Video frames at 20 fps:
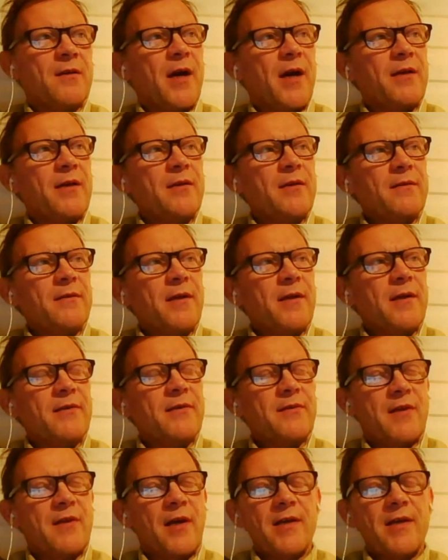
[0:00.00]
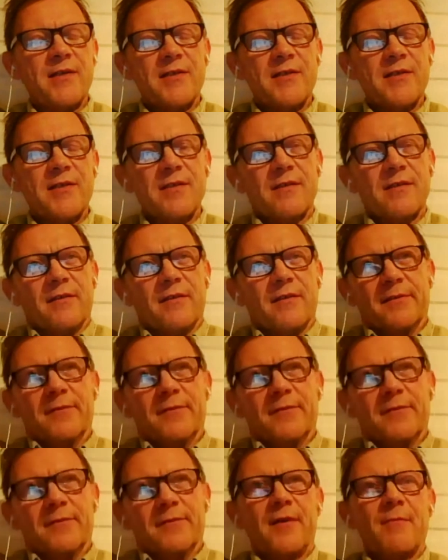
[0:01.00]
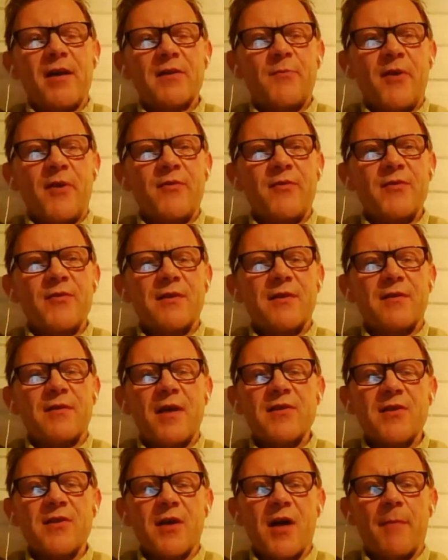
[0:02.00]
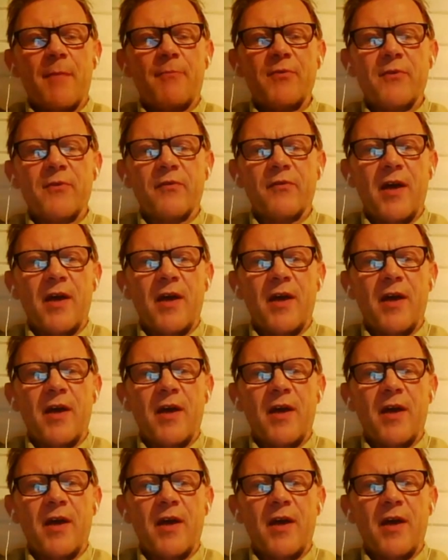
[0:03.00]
And it takes, in my experience, it takes a couple of